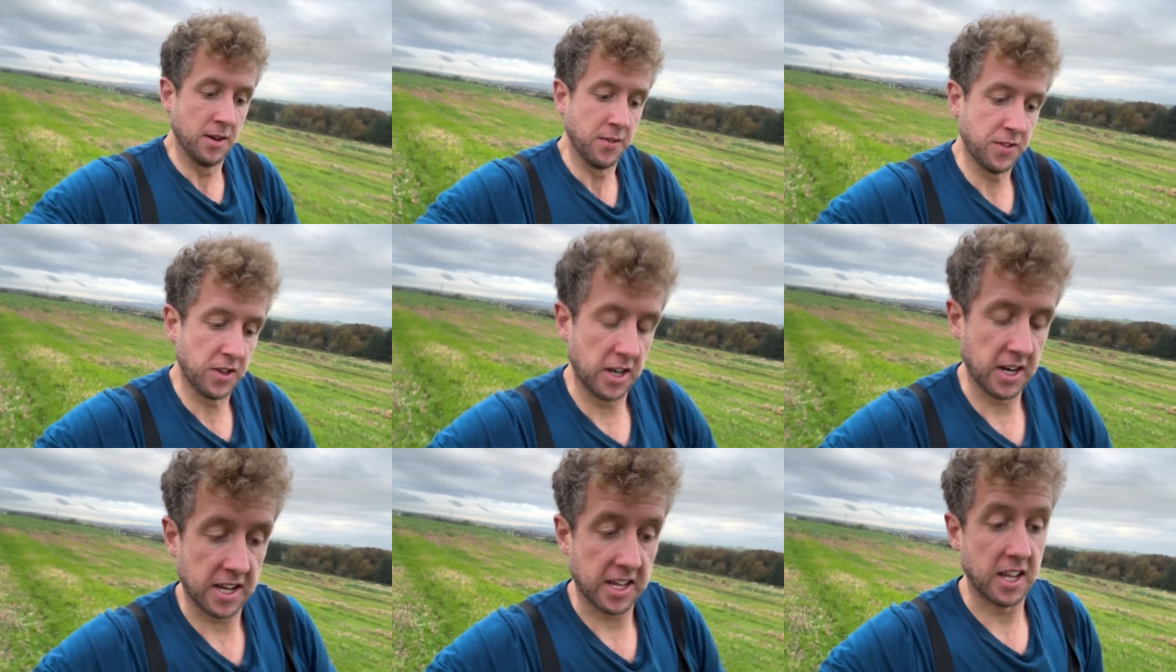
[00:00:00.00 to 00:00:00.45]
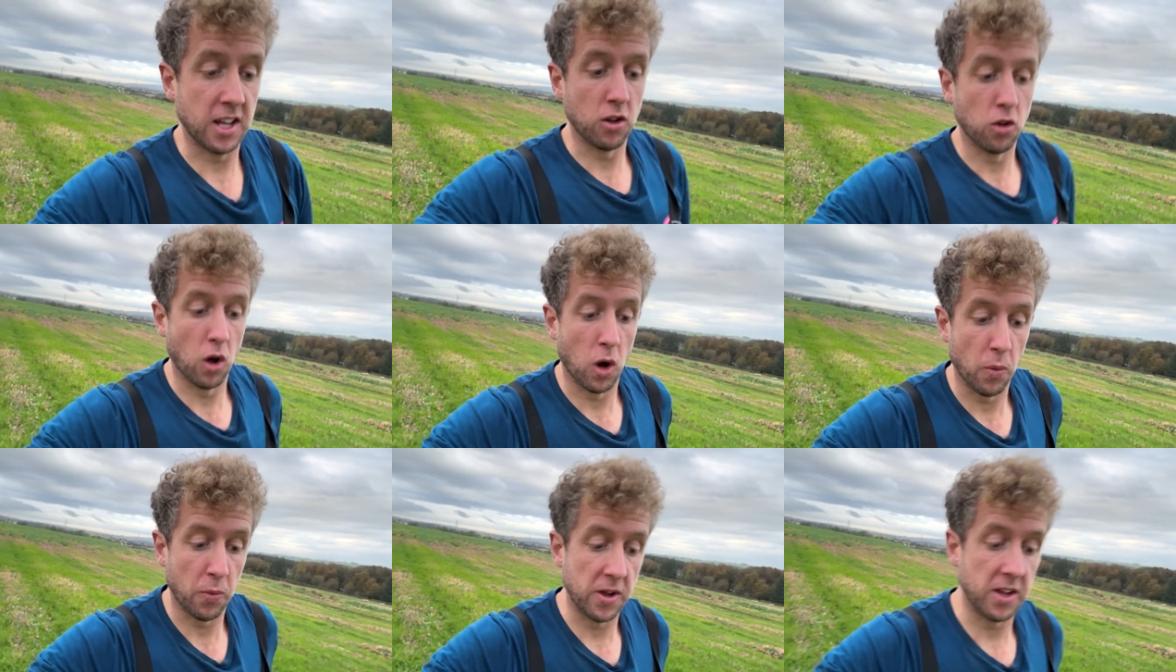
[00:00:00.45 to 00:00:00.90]
did a
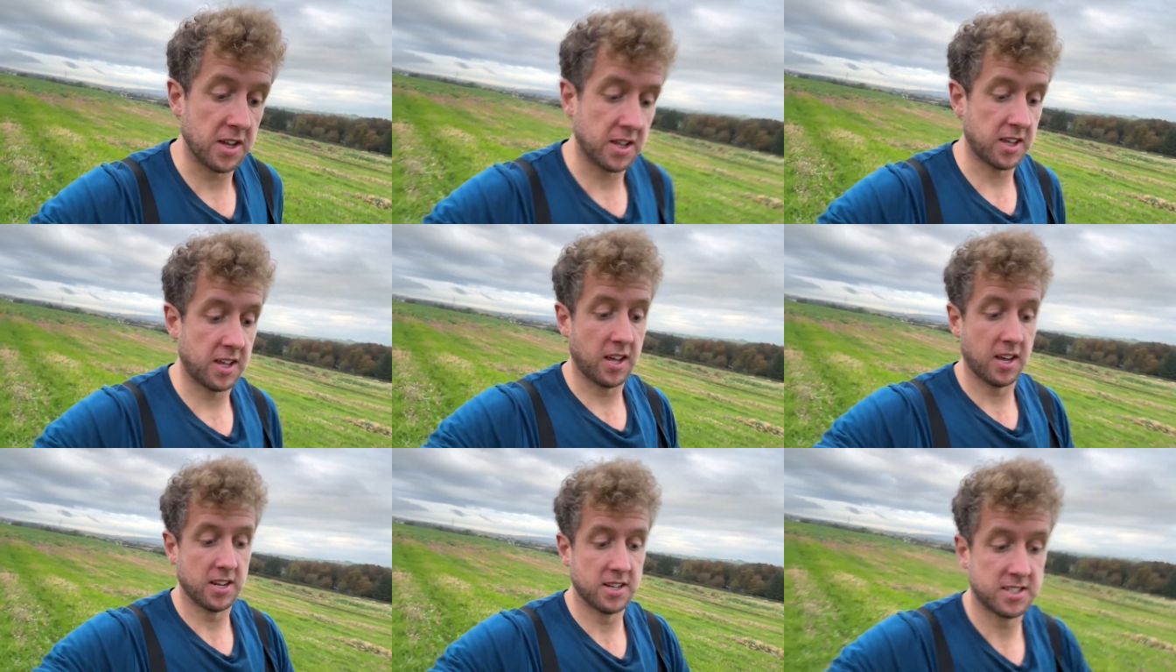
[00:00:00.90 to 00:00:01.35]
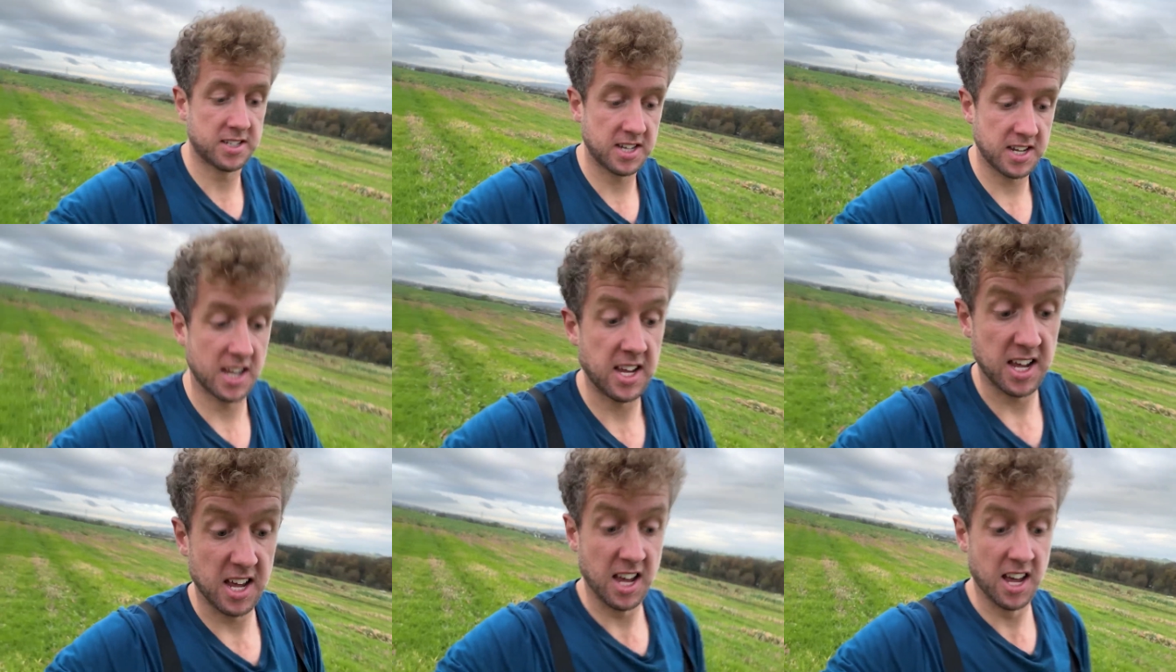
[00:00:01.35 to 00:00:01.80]
kilo a week,
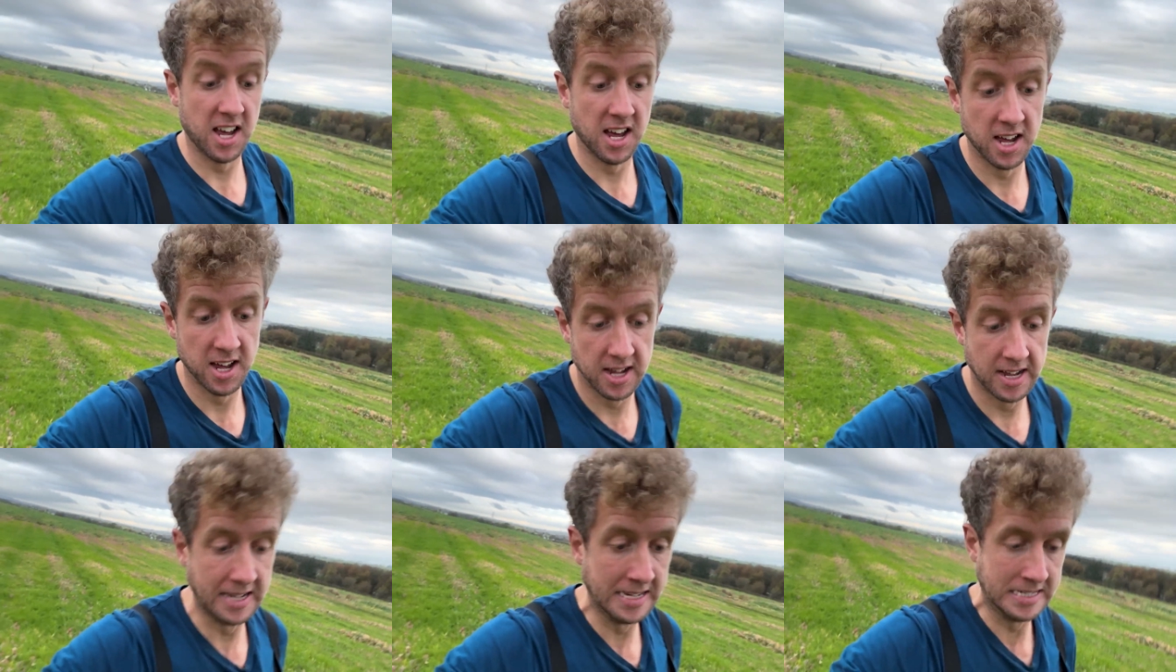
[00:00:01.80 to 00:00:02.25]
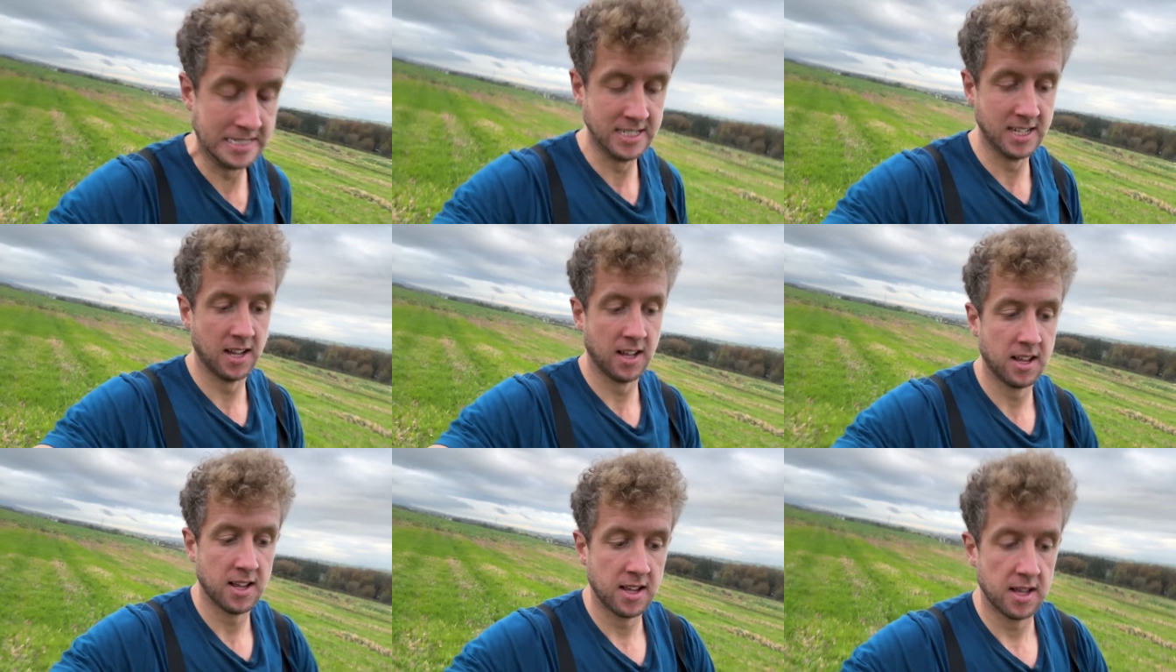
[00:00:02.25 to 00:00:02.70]
say
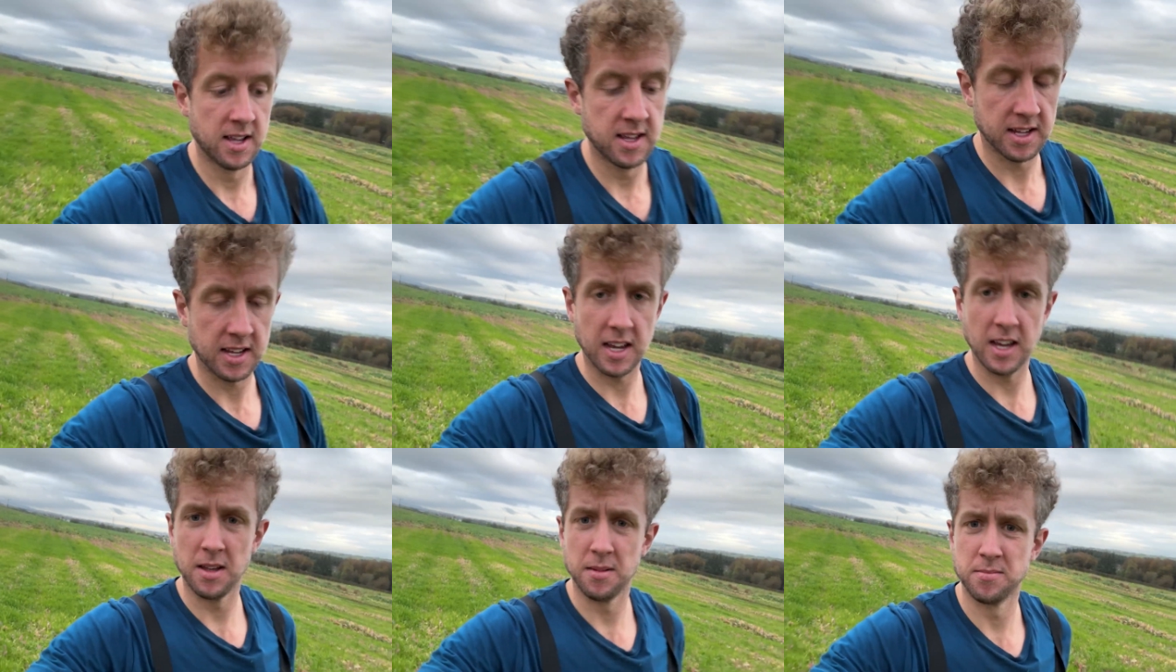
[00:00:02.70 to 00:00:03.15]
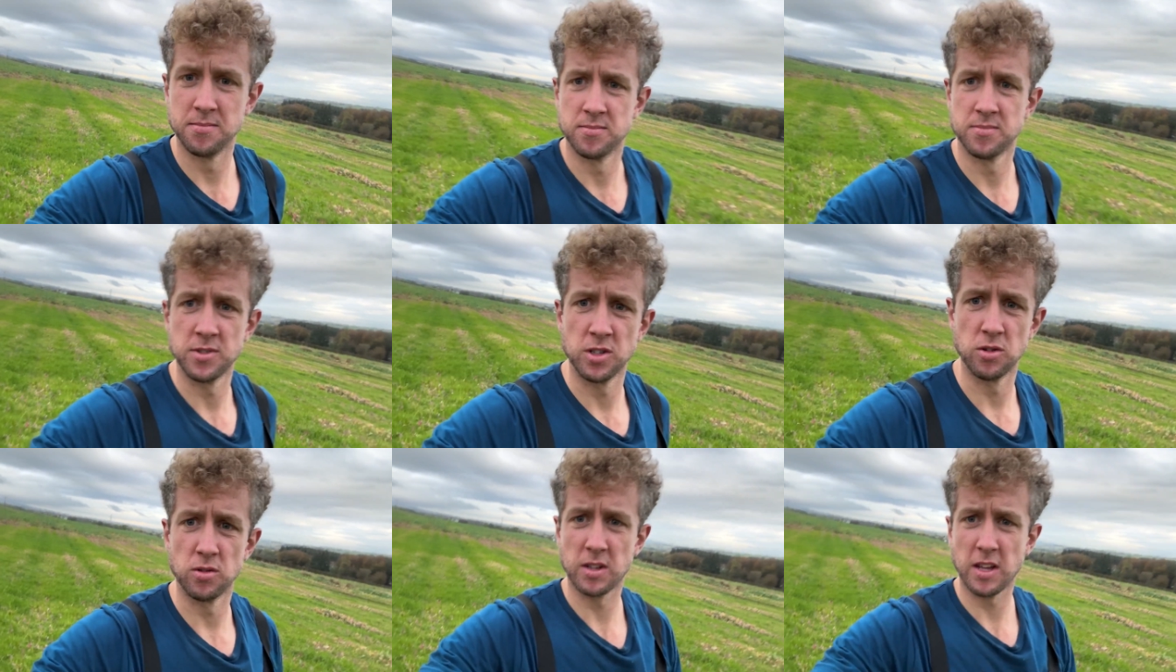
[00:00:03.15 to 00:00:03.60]
get them,
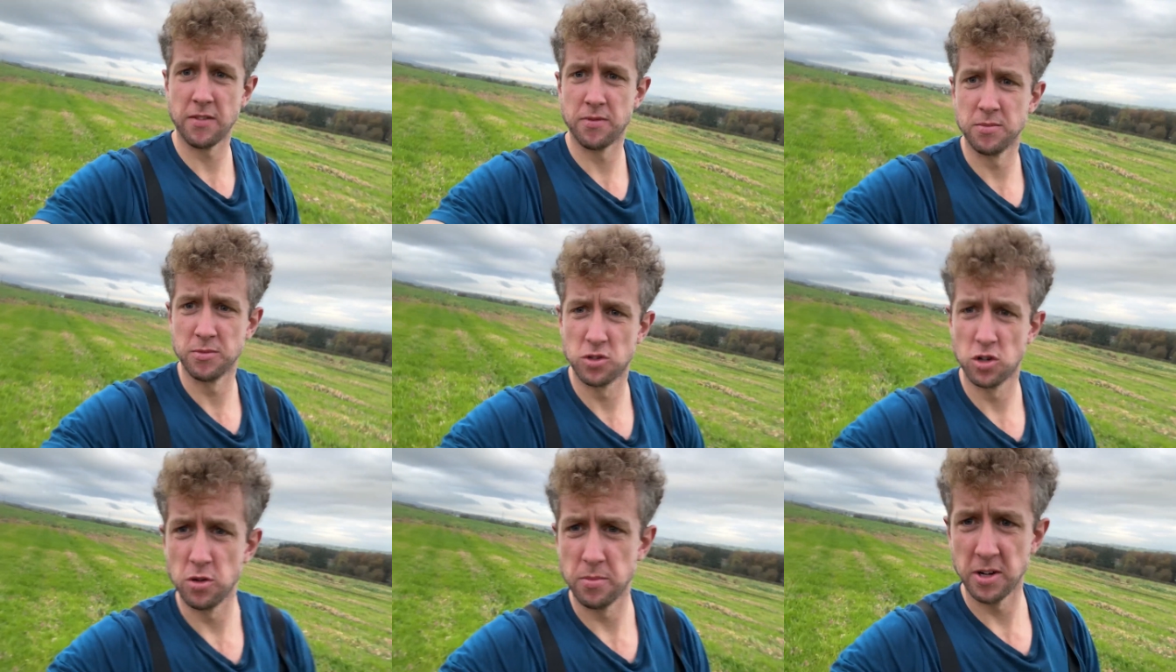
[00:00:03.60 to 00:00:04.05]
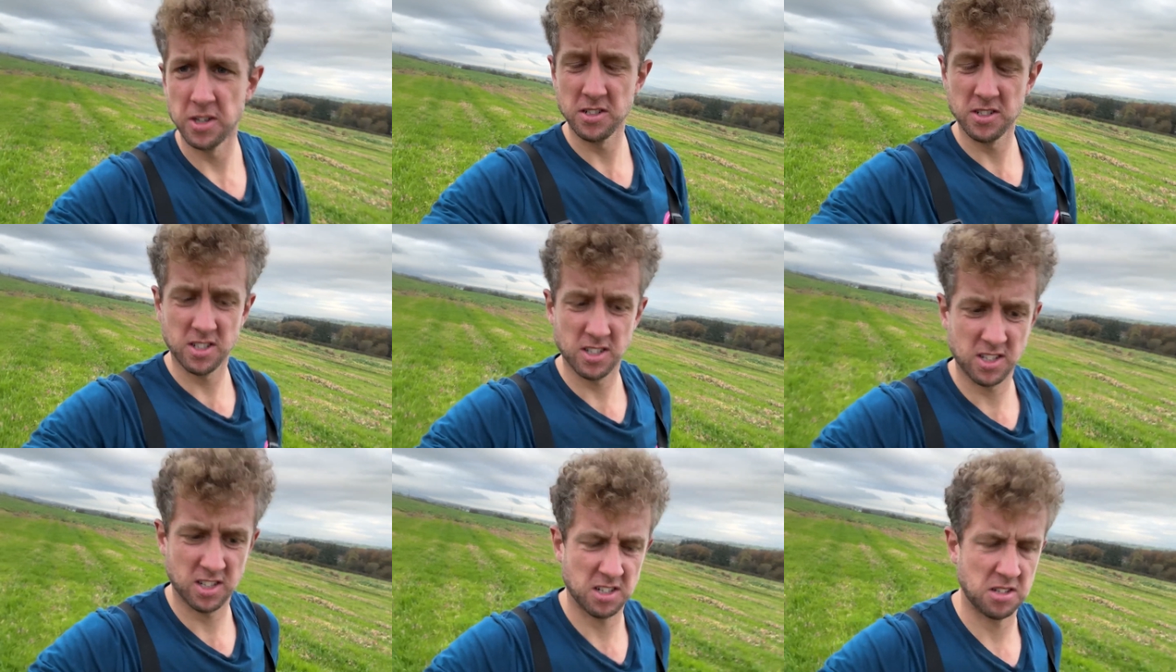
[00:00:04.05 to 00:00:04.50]
you know, give them two
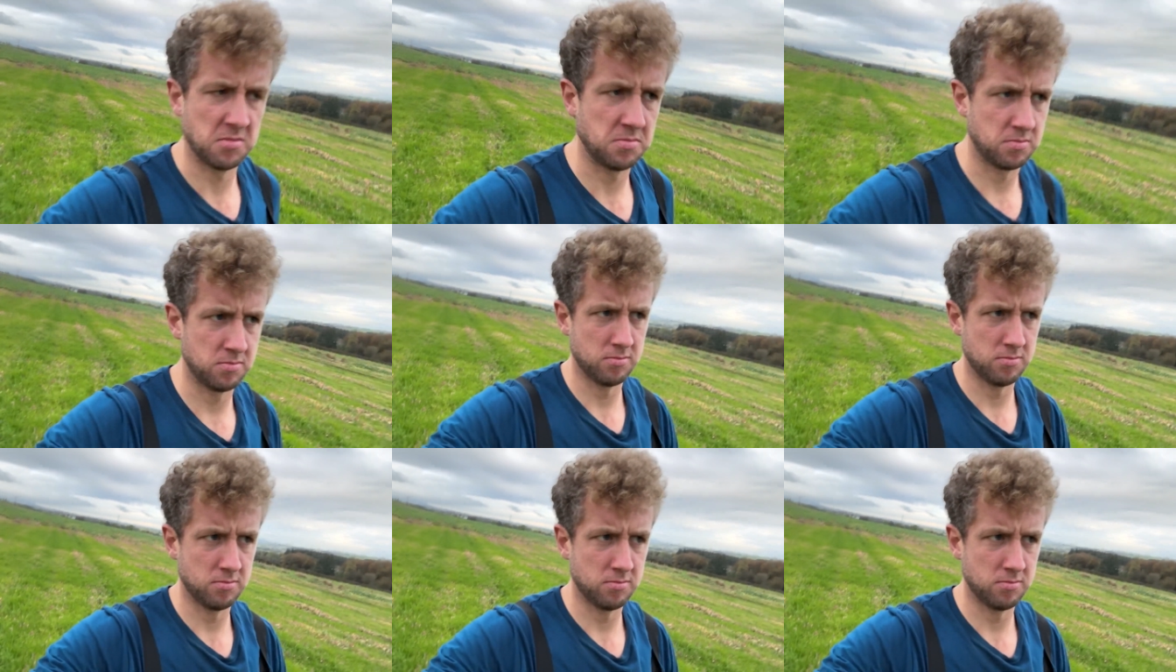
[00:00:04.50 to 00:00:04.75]
months.